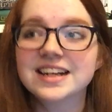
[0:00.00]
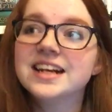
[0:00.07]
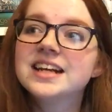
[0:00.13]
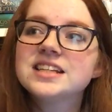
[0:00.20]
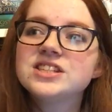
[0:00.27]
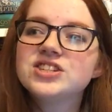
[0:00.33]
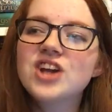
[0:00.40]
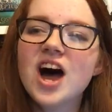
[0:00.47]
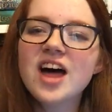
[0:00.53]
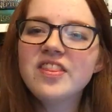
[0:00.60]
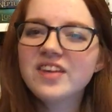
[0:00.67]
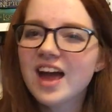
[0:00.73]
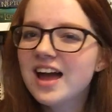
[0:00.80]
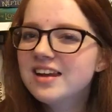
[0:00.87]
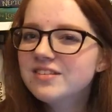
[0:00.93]
It's not the
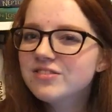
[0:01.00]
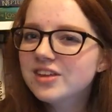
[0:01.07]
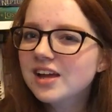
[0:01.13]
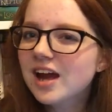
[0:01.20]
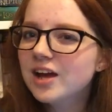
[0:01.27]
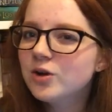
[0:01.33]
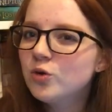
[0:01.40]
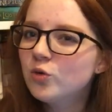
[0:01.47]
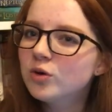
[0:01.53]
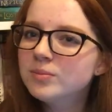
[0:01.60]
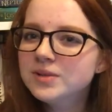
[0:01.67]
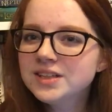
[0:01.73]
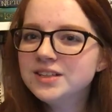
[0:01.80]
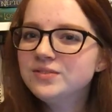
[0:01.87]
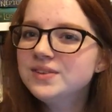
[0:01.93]
kind of thing I
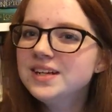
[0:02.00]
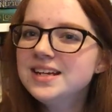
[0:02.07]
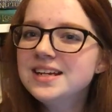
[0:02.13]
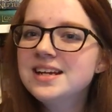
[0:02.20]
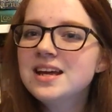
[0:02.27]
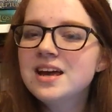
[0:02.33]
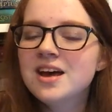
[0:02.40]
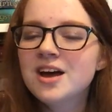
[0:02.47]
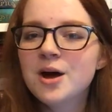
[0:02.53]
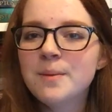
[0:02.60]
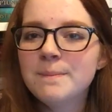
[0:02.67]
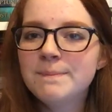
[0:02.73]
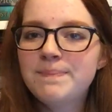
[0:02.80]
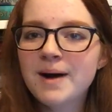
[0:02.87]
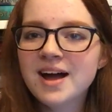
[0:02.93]
normally read,
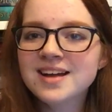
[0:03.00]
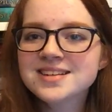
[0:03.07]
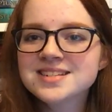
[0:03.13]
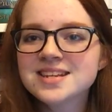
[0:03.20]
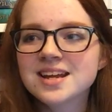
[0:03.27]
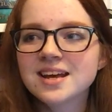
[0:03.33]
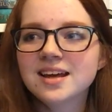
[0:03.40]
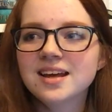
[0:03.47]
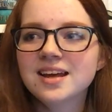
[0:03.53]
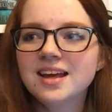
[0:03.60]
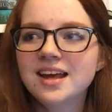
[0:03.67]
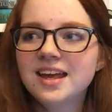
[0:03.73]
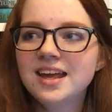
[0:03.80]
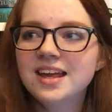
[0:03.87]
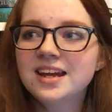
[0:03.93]
but
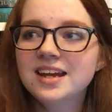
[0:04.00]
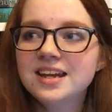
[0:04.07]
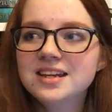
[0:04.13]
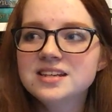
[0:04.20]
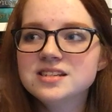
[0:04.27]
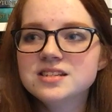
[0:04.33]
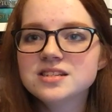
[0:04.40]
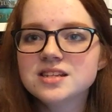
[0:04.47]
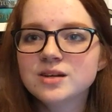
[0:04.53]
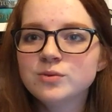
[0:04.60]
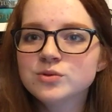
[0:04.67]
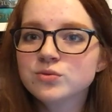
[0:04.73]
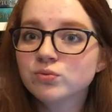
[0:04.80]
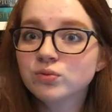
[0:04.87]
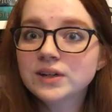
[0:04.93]
it
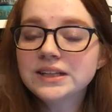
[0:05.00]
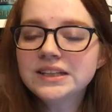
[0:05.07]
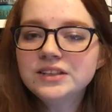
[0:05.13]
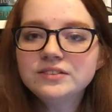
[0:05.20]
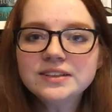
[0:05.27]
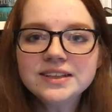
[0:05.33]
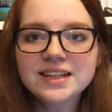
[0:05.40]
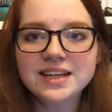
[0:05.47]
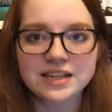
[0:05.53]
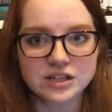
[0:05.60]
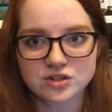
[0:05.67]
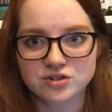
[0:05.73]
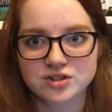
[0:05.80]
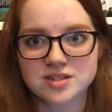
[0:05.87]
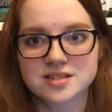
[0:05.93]
was really, really
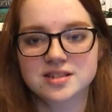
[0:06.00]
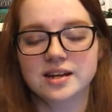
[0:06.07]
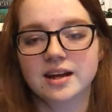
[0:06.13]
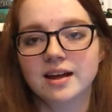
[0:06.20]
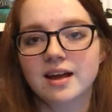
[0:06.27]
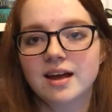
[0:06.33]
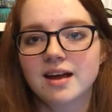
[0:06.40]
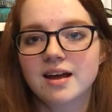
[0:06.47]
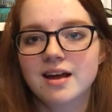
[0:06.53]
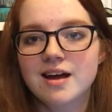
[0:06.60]
interesting.